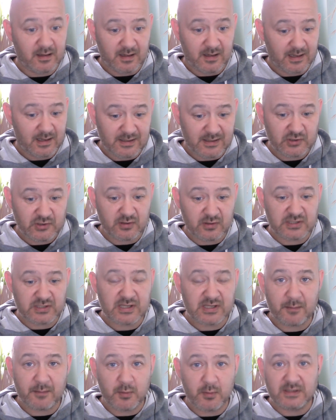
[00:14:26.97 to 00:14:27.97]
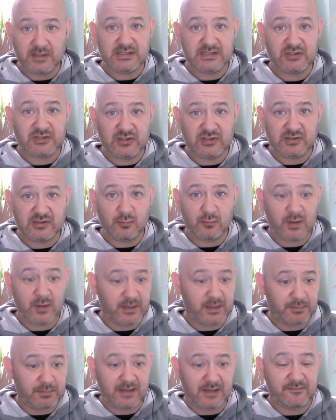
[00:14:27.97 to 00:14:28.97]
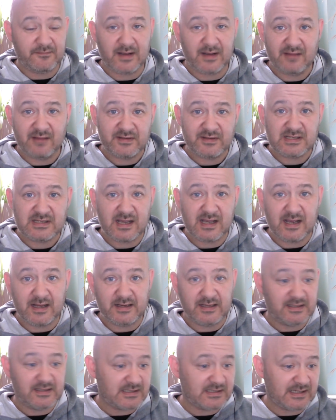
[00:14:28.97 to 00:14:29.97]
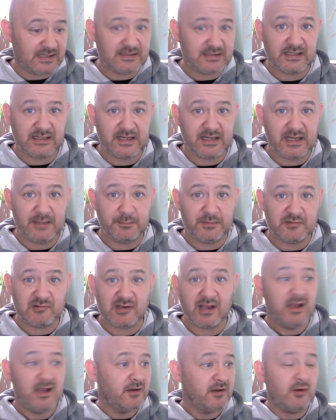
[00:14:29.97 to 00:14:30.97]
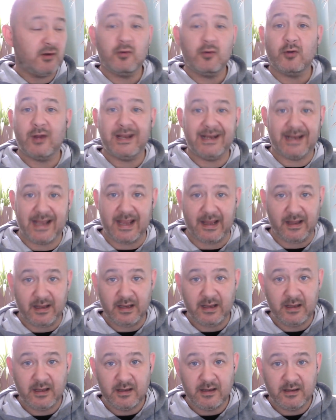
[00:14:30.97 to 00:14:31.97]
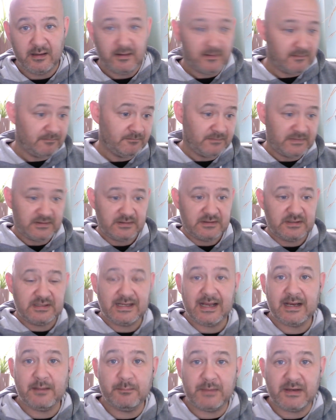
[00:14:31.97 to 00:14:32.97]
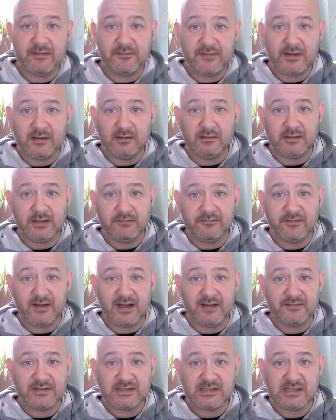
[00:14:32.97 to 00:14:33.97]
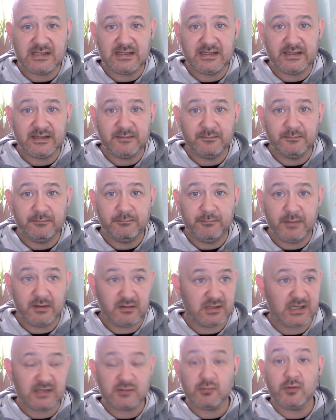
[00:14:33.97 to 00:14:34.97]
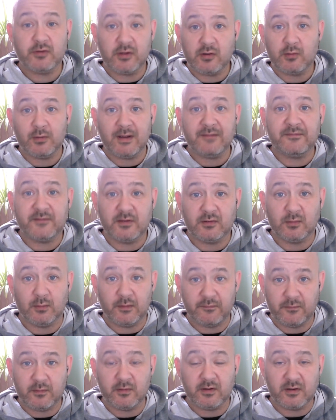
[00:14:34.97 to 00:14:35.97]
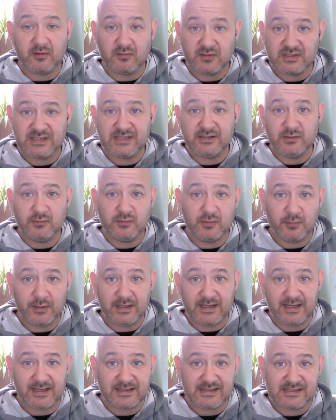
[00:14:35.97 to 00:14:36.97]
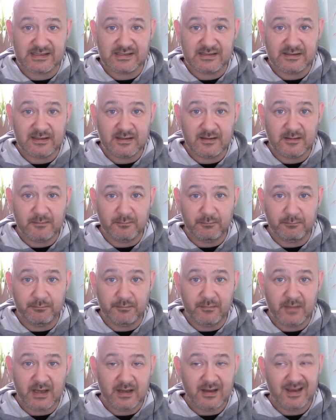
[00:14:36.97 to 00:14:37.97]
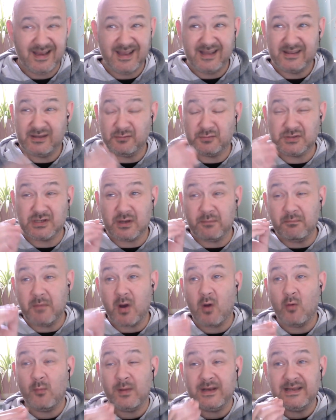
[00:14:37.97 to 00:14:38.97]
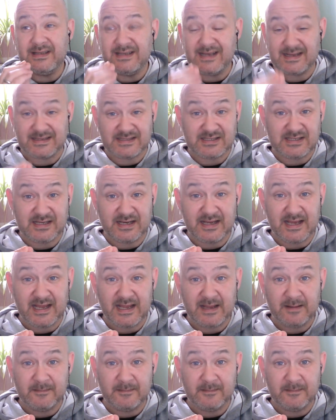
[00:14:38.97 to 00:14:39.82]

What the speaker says: Unless you're going to start putting sessions on where you're playing five-a-side and you're saying to keepers, right, don't go in there. Get it midfield in five-a-side. Because that's what they're going to have to do if we're going to continue doing this. There was a moment yesterday.